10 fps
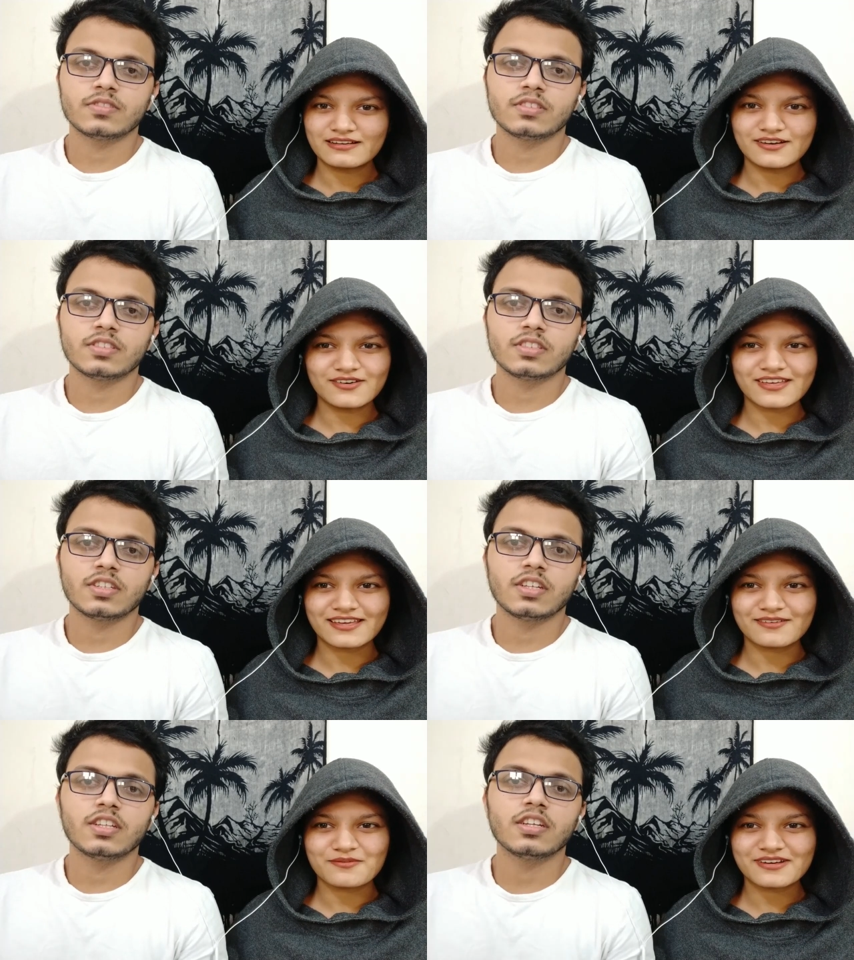
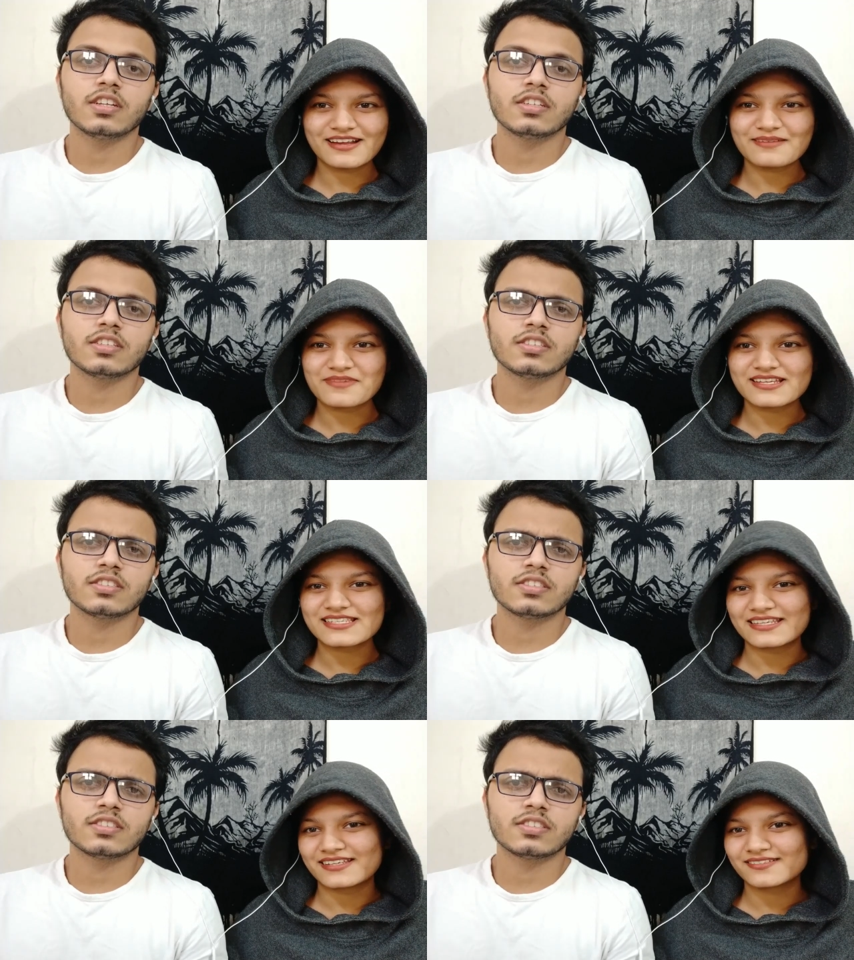Speaker 1: Okay, what am I
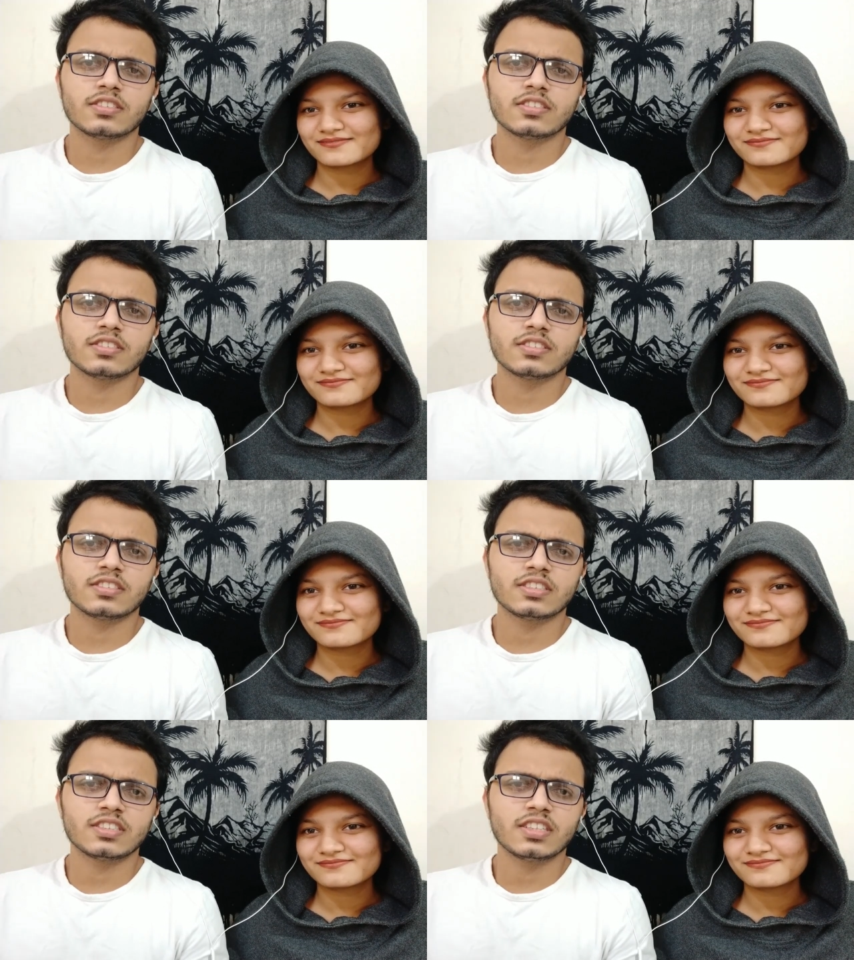seeing?
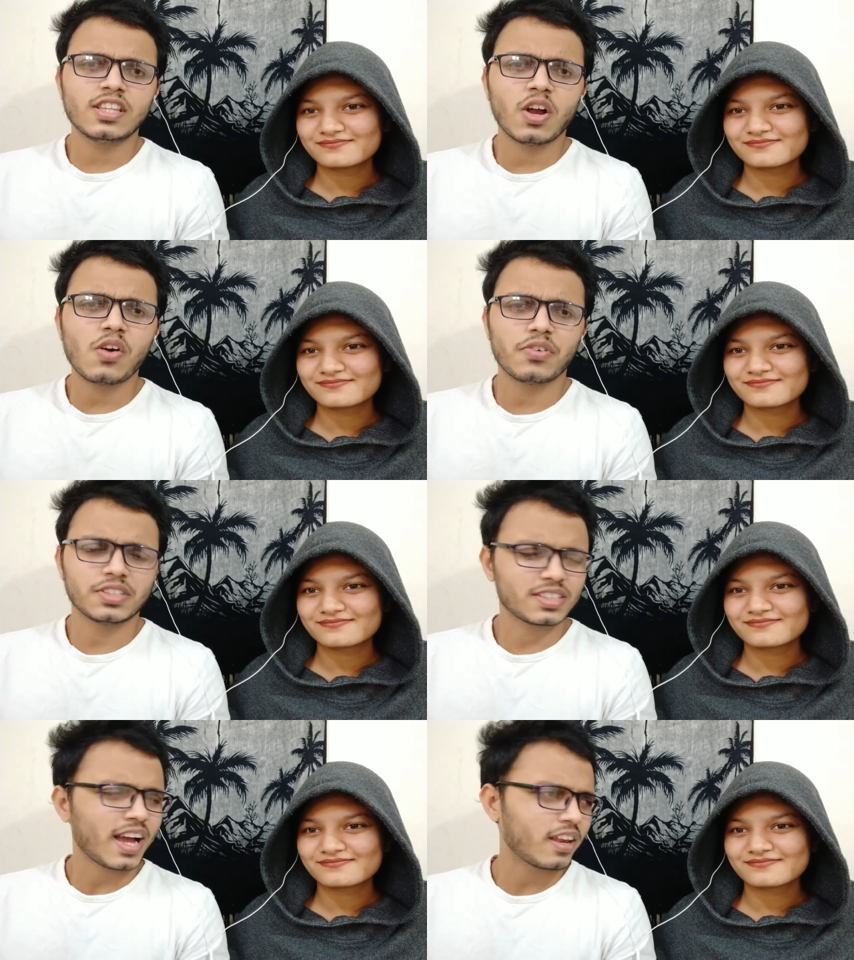
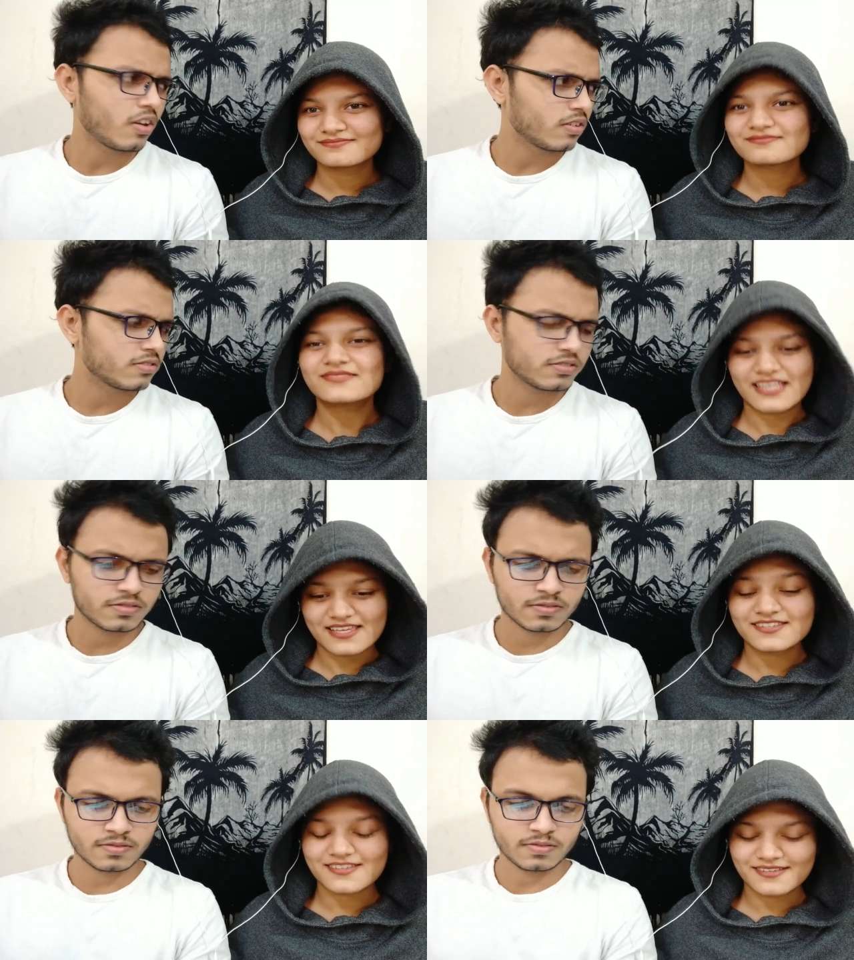
Speaker 2: Nervous, kind of.
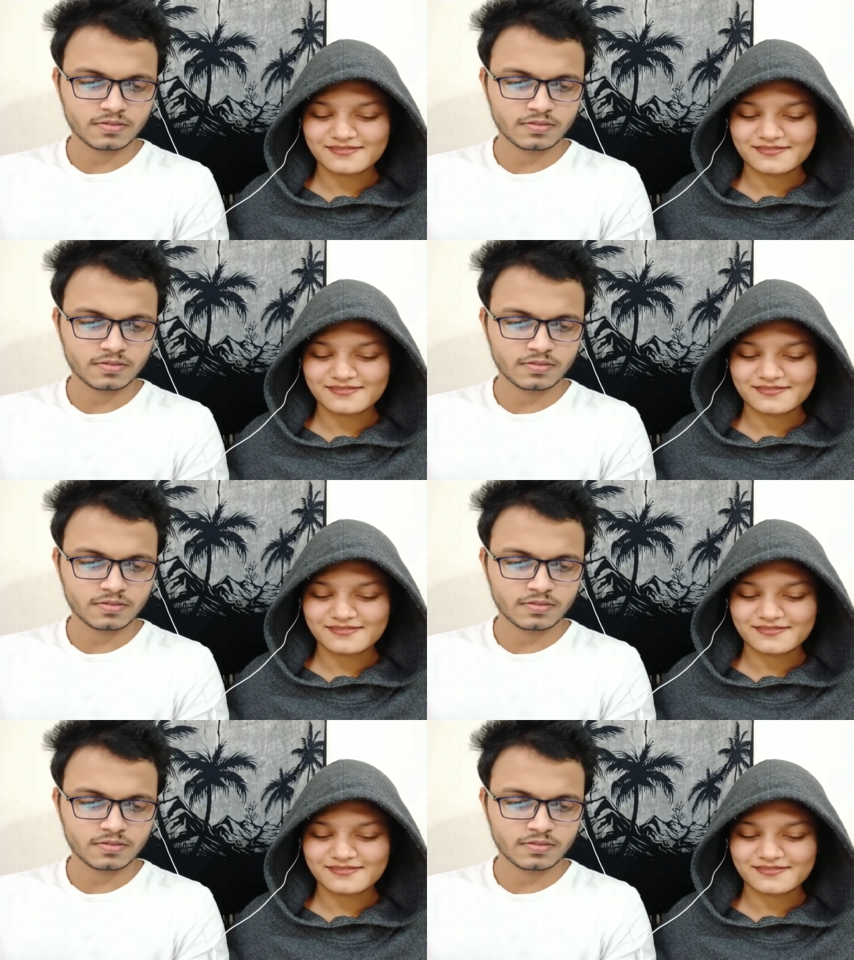Yes.